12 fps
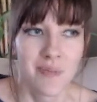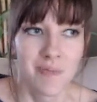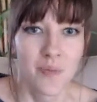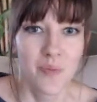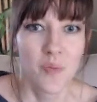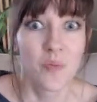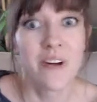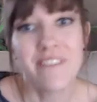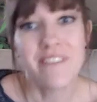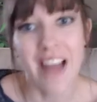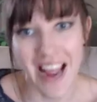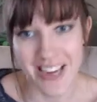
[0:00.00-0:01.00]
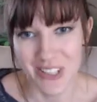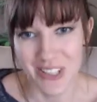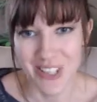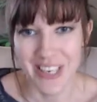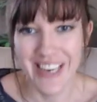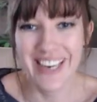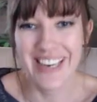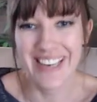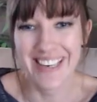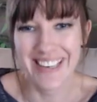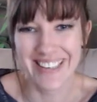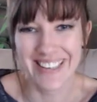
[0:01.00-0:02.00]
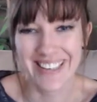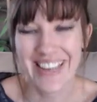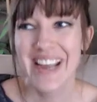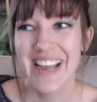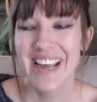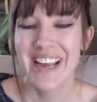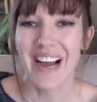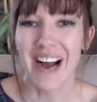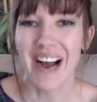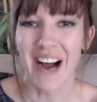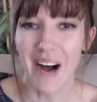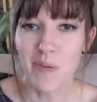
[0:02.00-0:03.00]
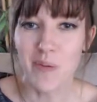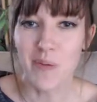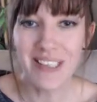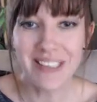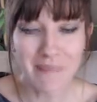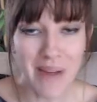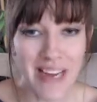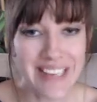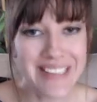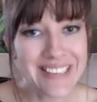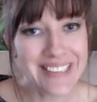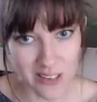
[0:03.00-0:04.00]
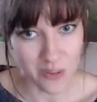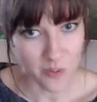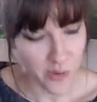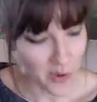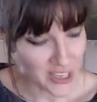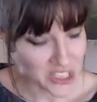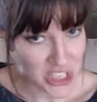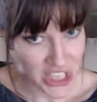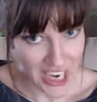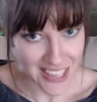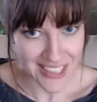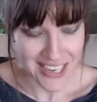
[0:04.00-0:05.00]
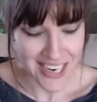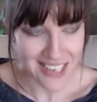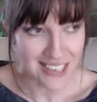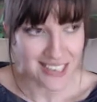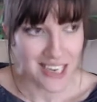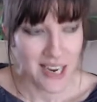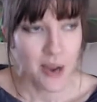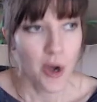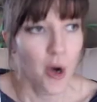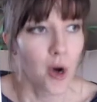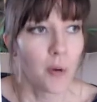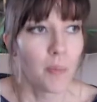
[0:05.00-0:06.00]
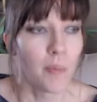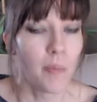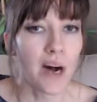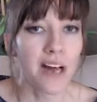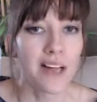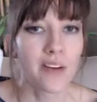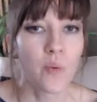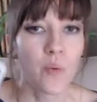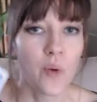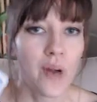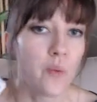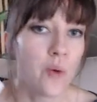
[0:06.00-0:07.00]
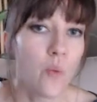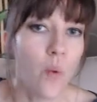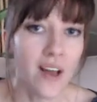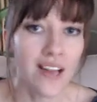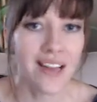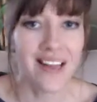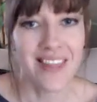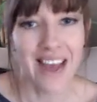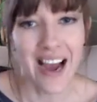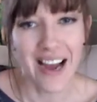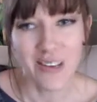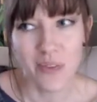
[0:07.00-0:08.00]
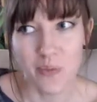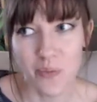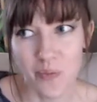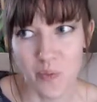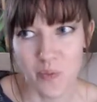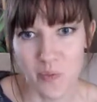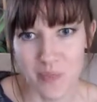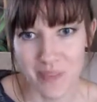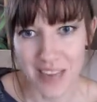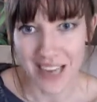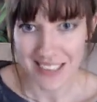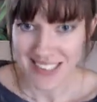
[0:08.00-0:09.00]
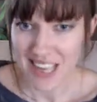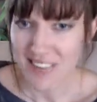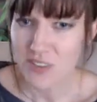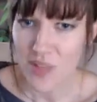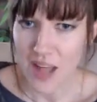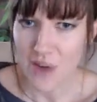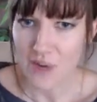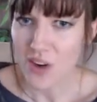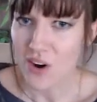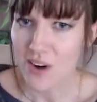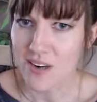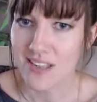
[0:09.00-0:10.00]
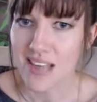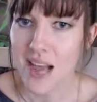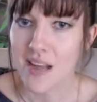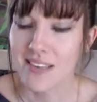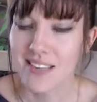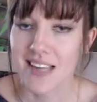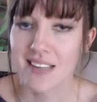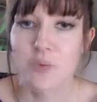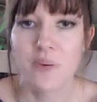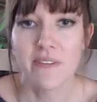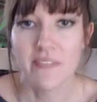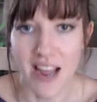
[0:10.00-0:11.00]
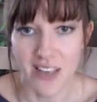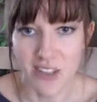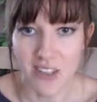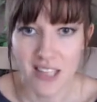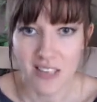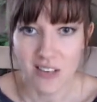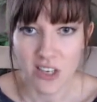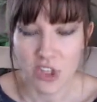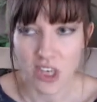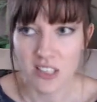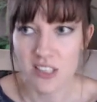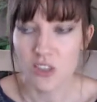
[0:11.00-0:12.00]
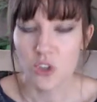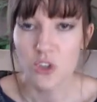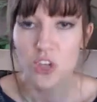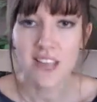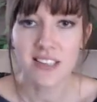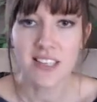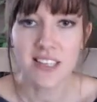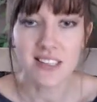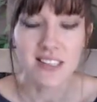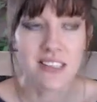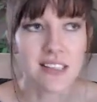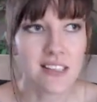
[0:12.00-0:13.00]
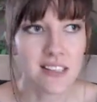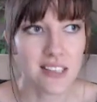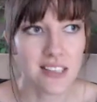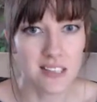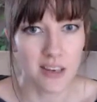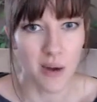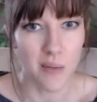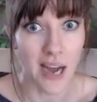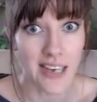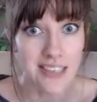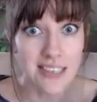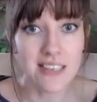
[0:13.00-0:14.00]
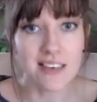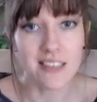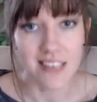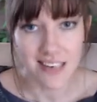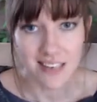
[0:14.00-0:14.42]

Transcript: revenge. We might say we want justice, but when we want it in that sense or that regard, that's revenge. That's not justice. Justice is a system, ideally.